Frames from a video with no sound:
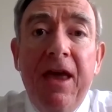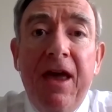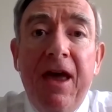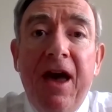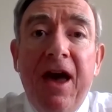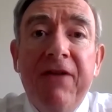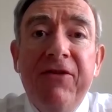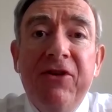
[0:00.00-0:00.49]

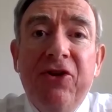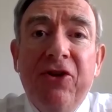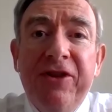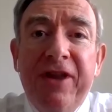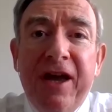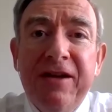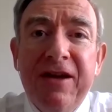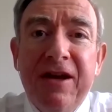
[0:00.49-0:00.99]
Having done
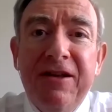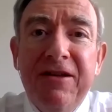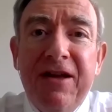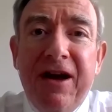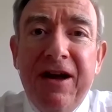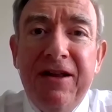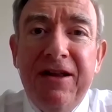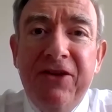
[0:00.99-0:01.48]
that,
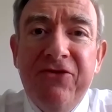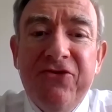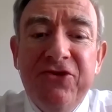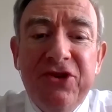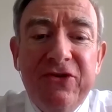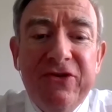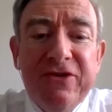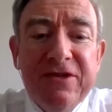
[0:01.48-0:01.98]
I'll
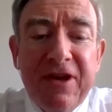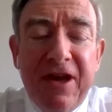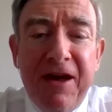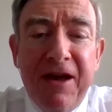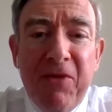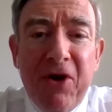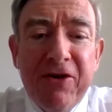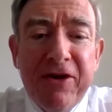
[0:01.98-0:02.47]
introduce
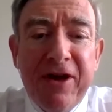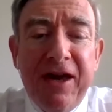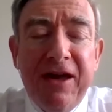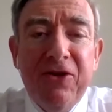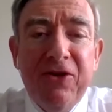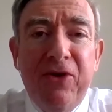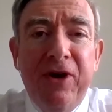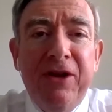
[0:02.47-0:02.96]
Maura
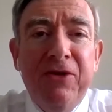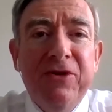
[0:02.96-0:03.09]
Geoghegan-Quinn,